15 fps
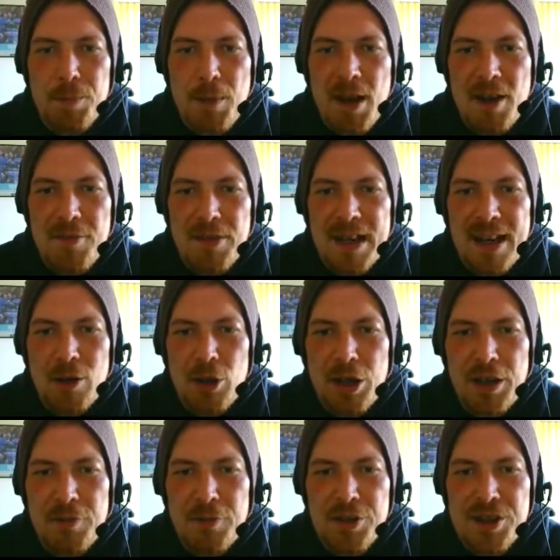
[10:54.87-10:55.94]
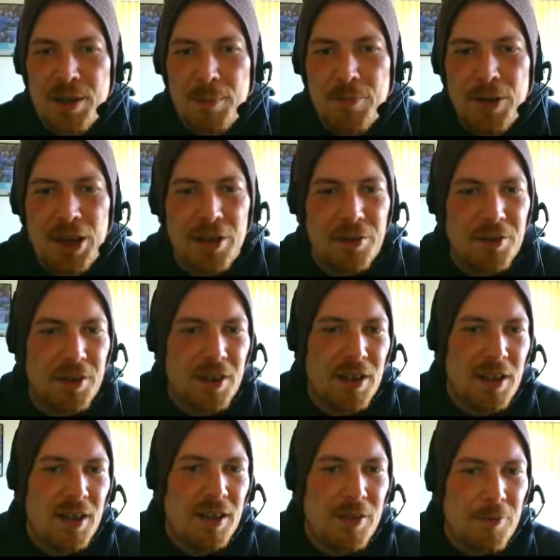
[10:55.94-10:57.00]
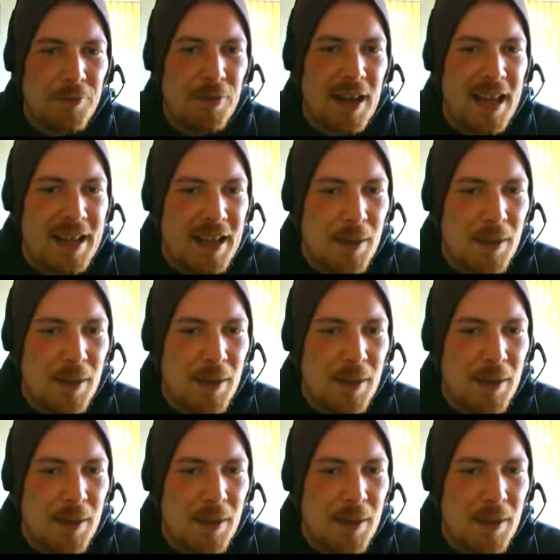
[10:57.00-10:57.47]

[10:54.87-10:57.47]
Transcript: Murphy now looking for something on the flank.